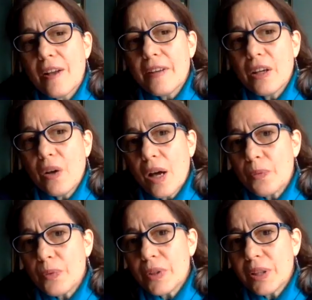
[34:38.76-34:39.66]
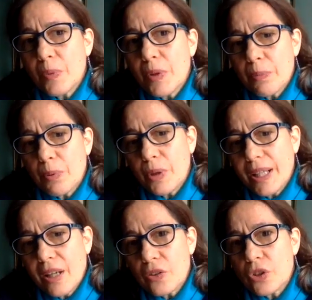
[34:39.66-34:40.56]
I really want to point
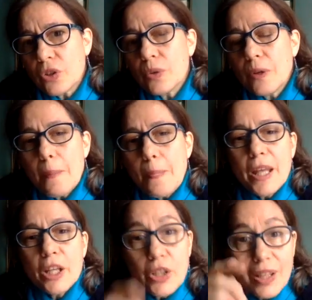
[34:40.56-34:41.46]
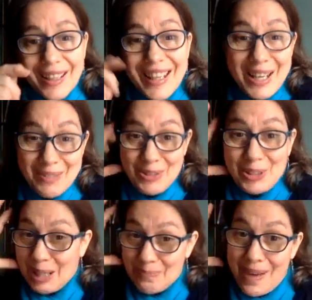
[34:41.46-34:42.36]
out too, that again,
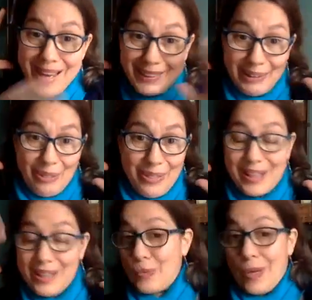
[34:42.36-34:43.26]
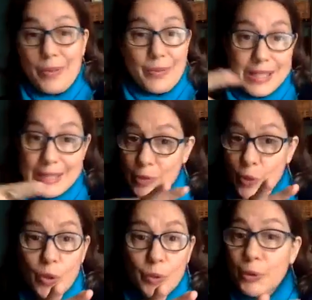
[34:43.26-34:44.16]
like my little thing is whether it's
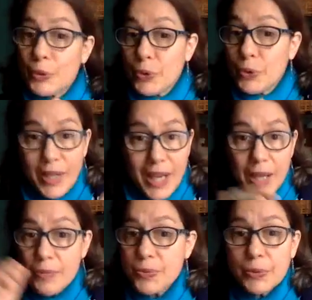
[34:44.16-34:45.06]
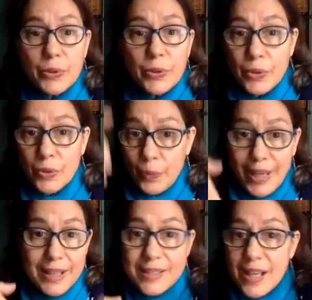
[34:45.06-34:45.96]
your route or Abe's route or
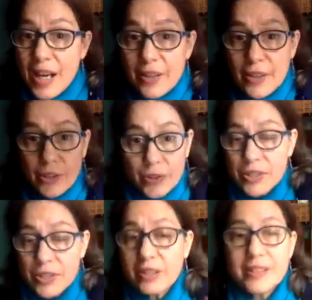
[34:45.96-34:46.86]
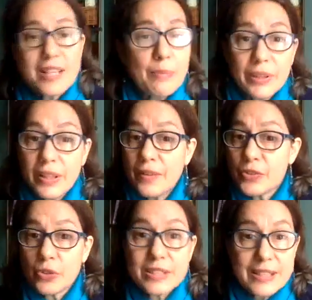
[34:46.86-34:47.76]
Wayne Dyer or Christian contemplatives
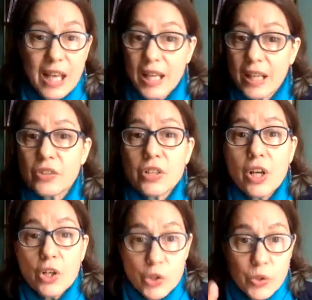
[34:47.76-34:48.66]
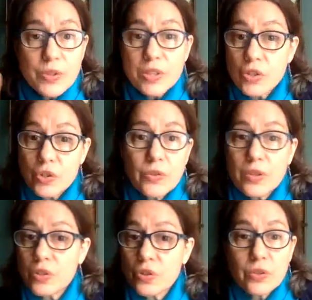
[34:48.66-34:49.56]
or science, truth is truth
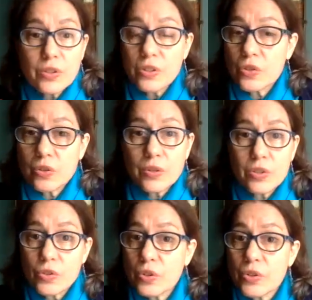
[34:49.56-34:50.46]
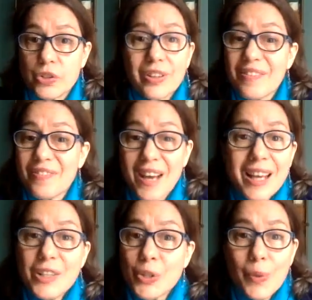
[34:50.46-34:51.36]
is truth is truth is truth. You're going to
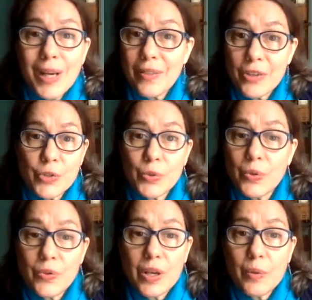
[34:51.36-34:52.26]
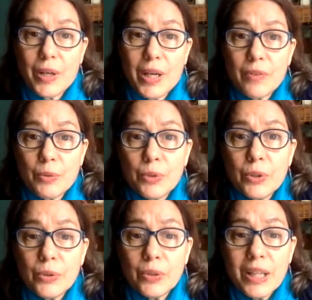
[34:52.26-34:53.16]
find your way to the truth on whatever
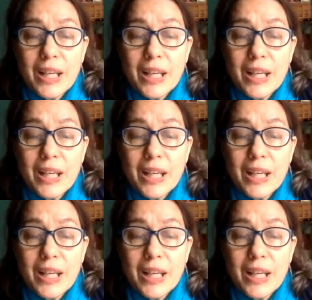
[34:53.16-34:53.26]
route.